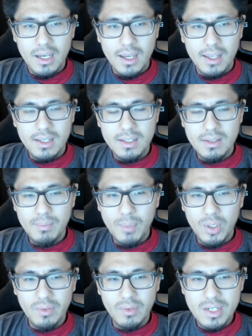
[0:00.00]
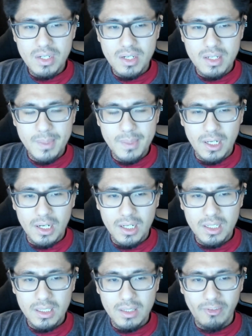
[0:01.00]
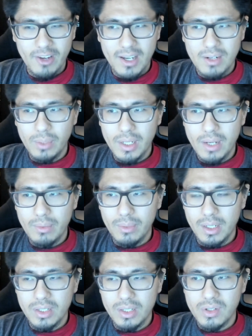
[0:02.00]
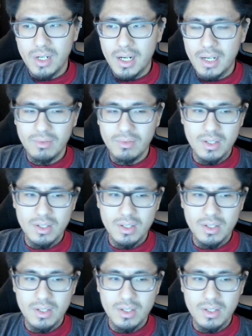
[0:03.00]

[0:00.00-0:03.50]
It, motivation has been hard to find what I want to draw